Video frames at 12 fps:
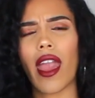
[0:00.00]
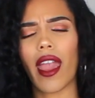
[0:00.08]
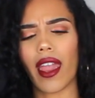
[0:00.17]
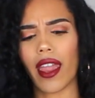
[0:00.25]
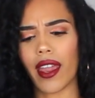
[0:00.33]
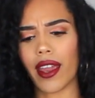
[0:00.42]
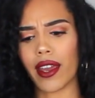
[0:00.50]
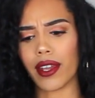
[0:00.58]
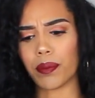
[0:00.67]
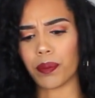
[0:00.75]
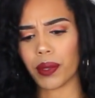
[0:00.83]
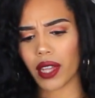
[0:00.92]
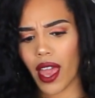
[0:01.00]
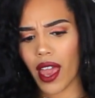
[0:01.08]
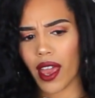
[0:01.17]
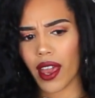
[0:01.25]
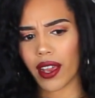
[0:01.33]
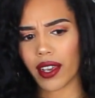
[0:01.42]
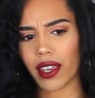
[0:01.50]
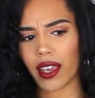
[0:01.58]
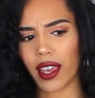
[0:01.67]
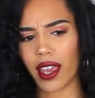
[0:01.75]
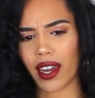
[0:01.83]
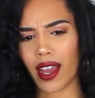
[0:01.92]
and black,
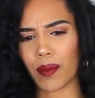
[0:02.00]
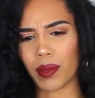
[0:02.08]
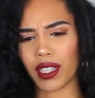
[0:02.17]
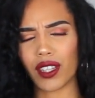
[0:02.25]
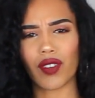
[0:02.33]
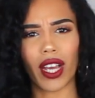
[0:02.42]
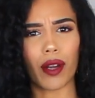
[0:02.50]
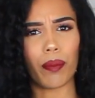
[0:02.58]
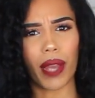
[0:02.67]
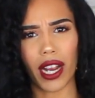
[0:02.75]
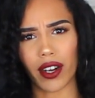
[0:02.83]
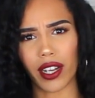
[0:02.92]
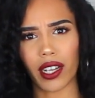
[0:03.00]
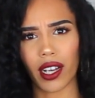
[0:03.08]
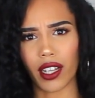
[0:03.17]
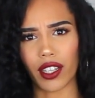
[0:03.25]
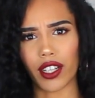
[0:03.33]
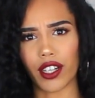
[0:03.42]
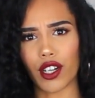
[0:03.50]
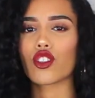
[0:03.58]
and I believe like a berry color.